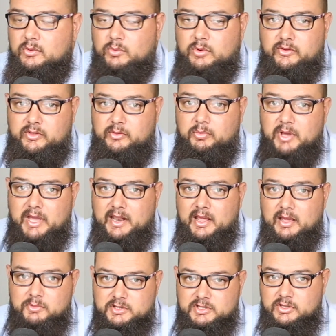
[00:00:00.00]
one of the bad
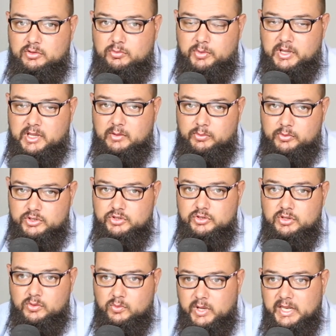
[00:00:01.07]
habits that you pick up with
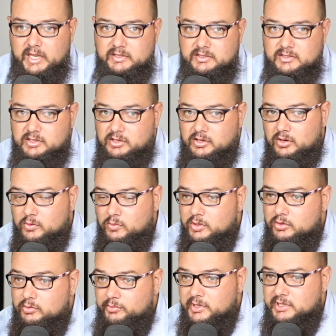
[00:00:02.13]
shooting weddings is that you don't
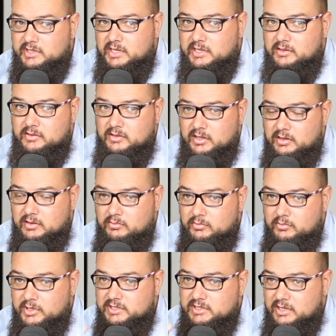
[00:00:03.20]
want to miss that
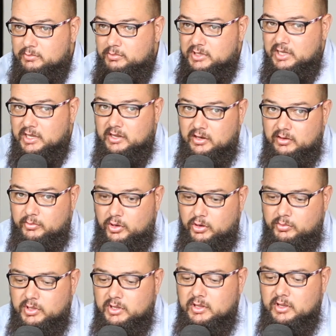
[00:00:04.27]
miss that particular
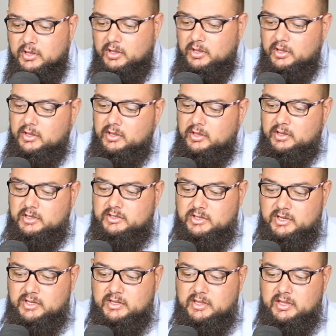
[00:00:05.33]
moment. And
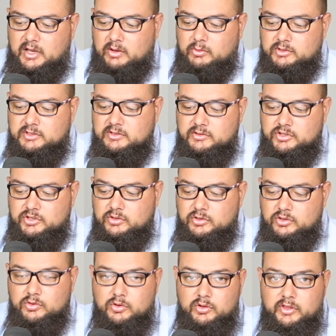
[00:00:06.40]
so that I will still
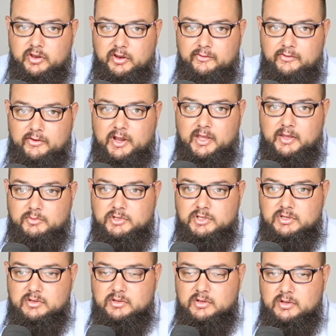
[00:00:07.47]
shoot two or three
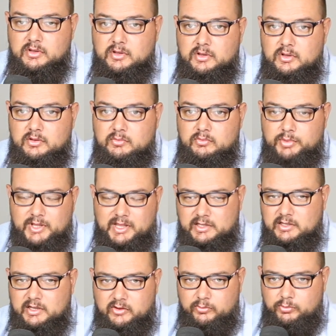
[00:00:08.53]
frames, but
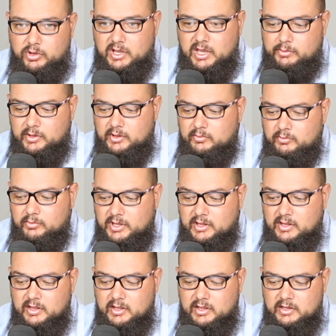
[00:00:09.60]
that's out of pure habit. But
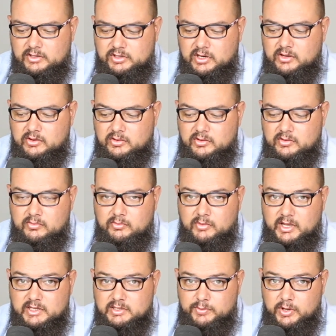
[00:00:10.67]
in general,
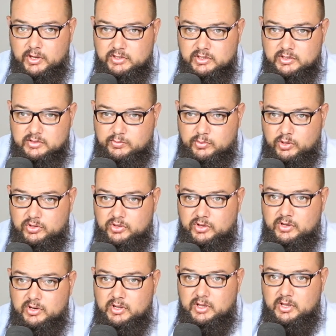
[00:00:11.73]
my exposure is spot
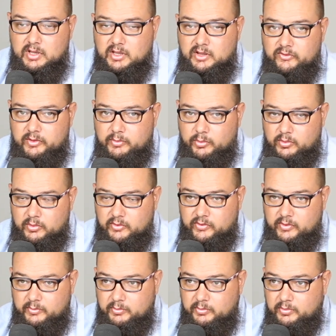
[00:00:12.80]
on. If the if
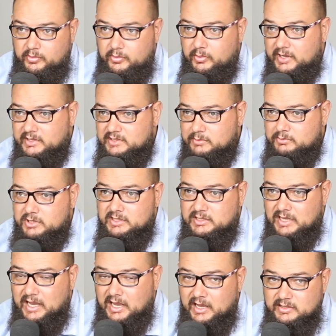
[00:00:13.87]
the my
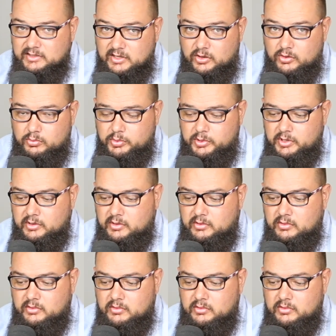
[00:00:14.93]
subject's eyes are open,